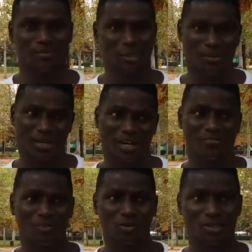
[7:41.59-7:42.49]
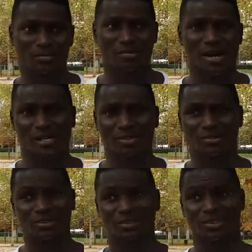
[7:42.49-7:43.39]
The typical food in my
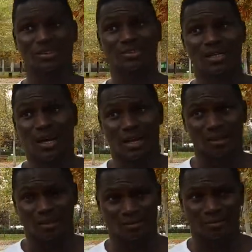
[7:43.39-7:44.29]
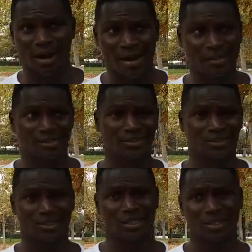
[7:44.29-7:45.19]
country is
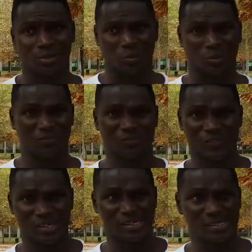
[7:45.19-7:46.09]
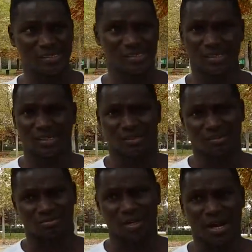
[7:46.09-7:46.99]
rice with
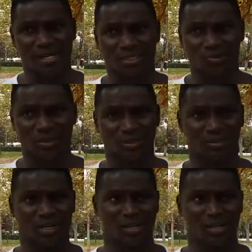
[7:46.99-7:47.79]
fish, rice with...